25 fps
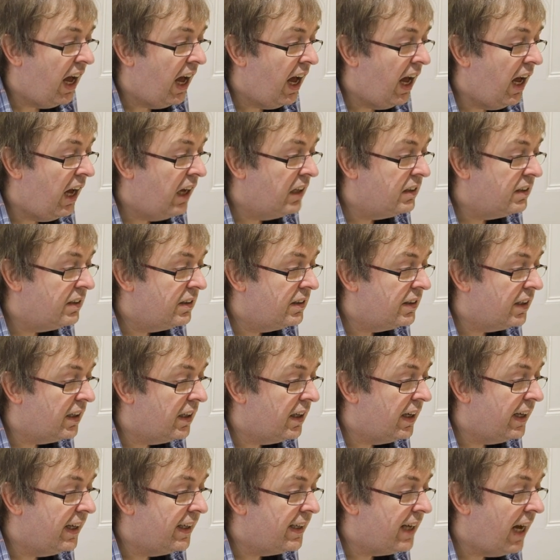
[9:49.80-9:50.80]
and
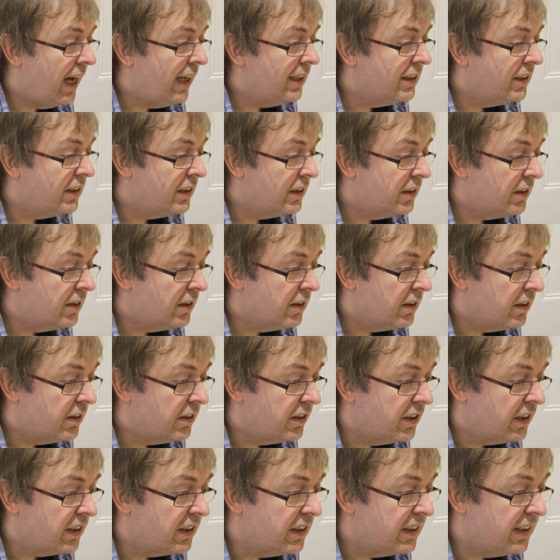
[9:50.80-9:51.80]
it has
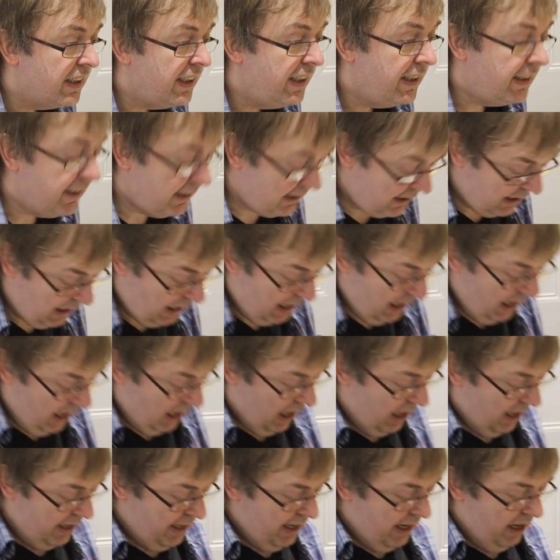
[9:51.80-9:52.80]
succeeded.
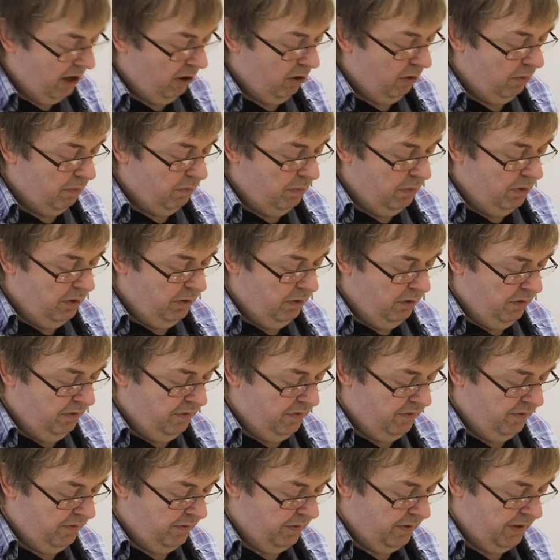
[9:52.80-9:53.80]
I now
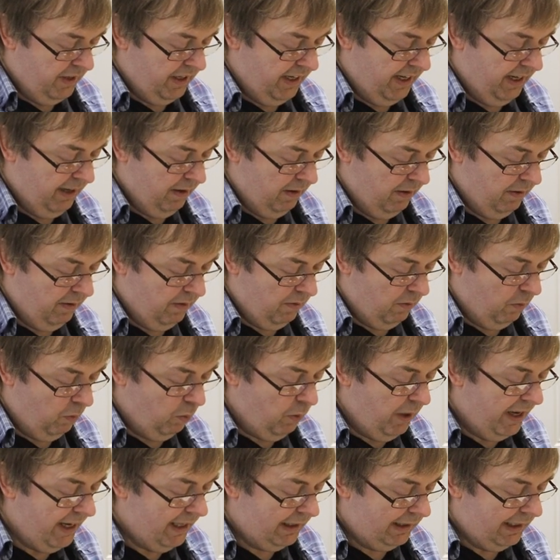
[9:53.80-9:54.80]
move the
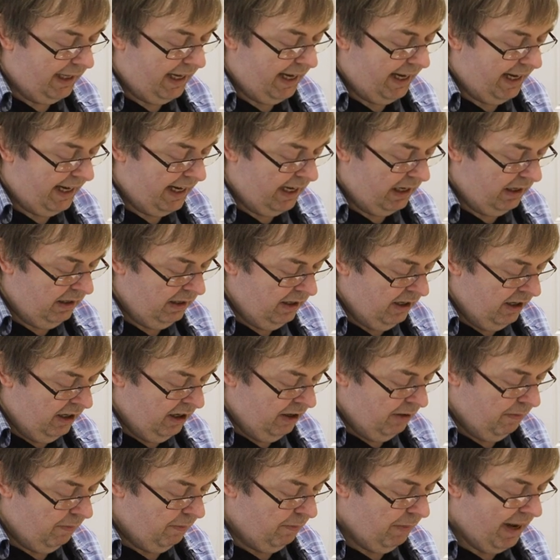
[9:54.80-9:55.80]
wheel here
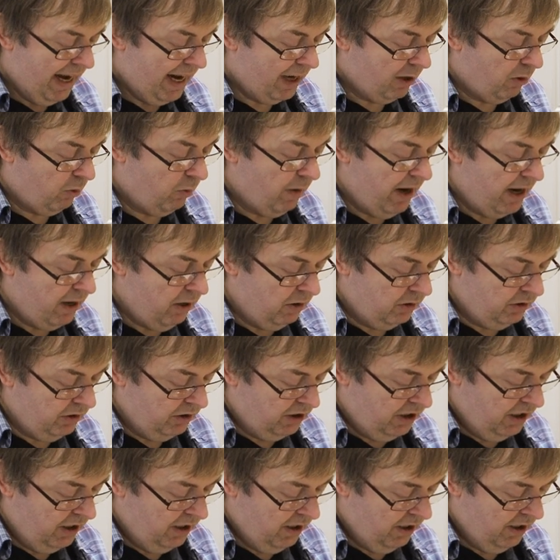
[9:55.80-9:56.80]
back
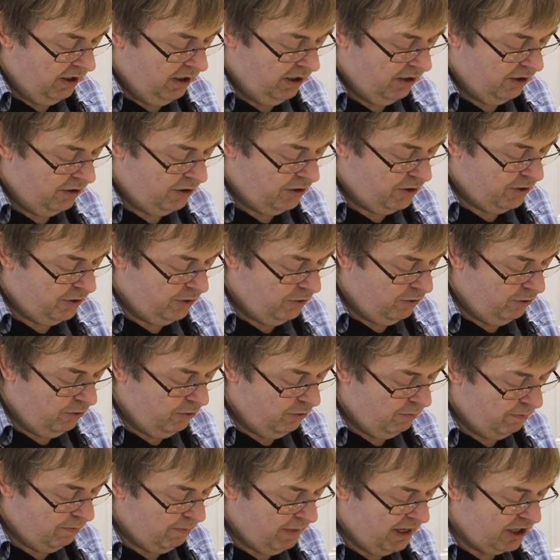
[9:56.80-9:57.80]
round
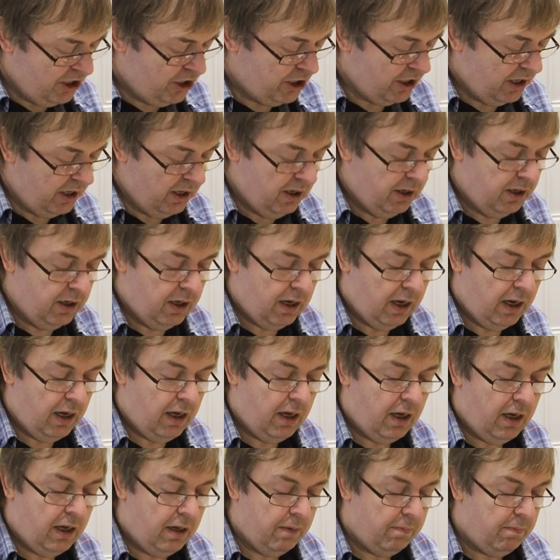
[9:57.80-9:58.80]
to measure,
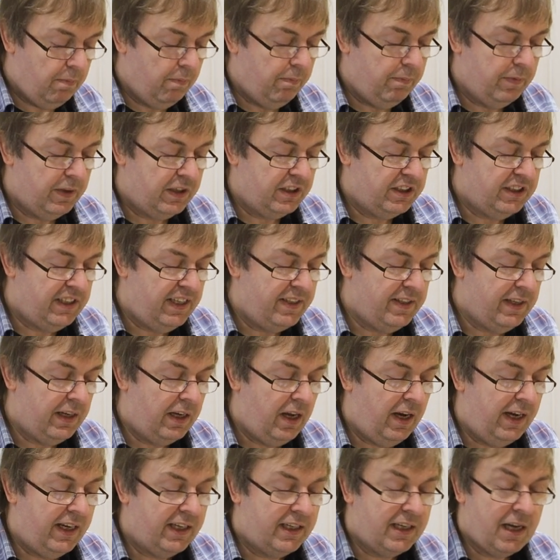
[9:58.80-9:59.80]
see the
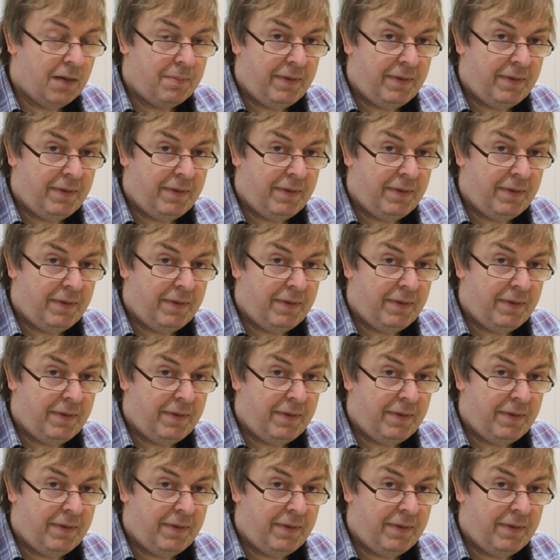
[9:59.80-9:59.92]
light